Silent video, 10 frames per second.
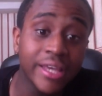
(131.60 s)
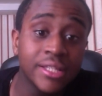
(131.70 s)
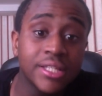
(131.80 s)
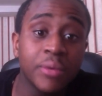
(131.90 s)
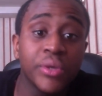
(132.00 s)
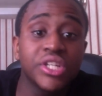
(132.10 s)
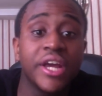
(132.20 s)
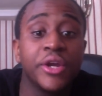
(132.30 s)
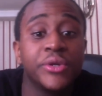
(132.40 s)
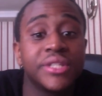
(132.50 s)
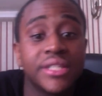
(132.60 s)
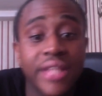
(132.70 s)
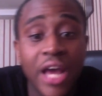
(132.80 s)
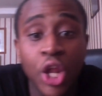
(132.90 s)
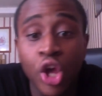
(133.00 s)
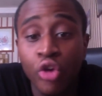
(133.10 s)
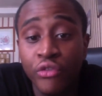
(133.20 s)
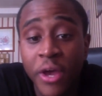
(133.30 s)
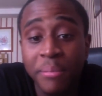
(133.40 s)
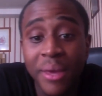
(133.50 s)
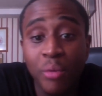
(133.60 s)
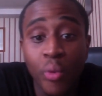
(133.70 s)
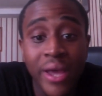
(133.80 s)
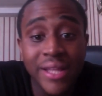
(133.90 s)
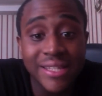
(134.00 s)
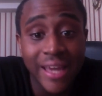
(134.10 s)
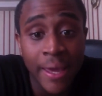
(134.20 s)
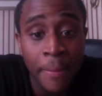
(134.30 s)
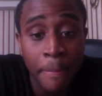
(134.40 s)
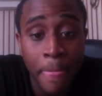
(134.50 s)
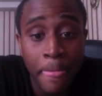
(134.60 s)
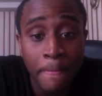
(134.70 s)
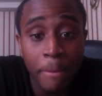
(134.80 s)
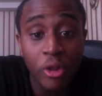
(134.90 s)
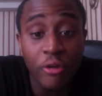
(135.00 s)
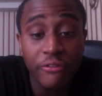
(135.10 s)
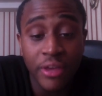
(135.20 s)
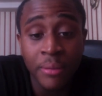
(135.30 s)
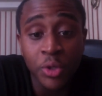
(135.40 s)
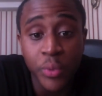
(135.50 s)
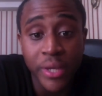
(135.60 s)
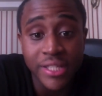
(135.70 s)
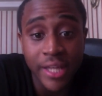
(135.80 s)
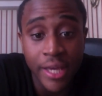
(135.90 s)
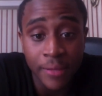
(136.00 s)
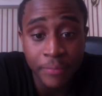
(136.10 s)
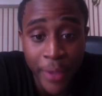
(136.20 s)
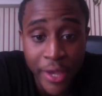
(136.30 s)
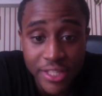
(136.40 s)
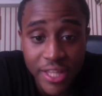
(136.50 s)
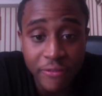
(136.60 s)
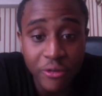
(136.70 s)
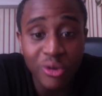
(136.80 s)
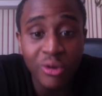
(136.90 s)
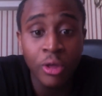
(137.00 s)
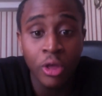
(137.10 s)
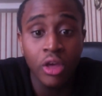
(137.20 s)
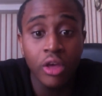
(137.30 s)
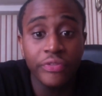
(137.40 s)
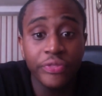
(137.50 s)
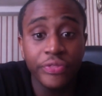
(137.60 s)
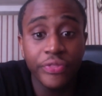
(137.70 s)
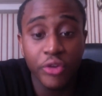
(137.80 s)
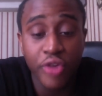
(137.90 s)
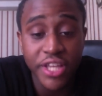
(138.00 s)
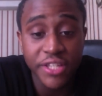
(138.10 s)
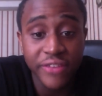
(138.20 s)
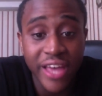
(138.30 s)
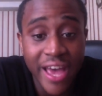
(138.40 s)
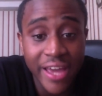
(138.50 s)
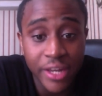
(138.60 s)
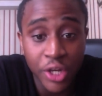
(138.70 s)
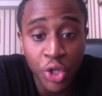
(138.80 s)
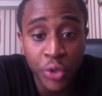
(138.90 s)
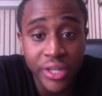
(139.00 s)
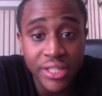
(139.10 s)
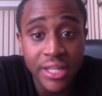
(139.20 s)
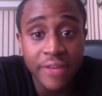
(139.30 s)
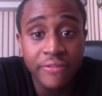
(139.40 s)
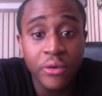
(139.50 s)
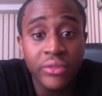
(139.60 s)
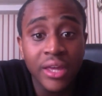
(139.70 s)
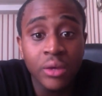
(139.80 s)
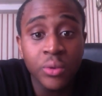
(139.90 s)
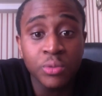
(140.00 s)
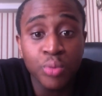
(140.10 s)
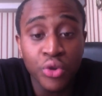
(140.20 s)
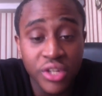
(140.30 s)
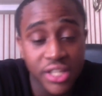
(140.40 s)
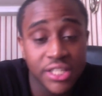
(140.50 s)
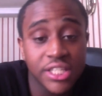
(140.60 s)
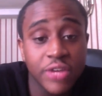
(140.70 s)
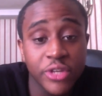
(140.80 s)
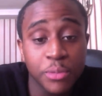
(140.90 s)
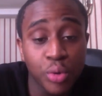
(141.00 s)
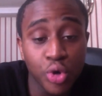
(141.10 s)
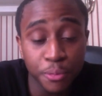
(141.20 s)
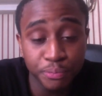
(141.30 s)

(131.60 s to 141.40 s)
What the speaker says: in which I noticed that a lot of young people wear today, a lot of females wear today. So therefore, the creators of the ident knew this, and they felt that it was more than necessary to put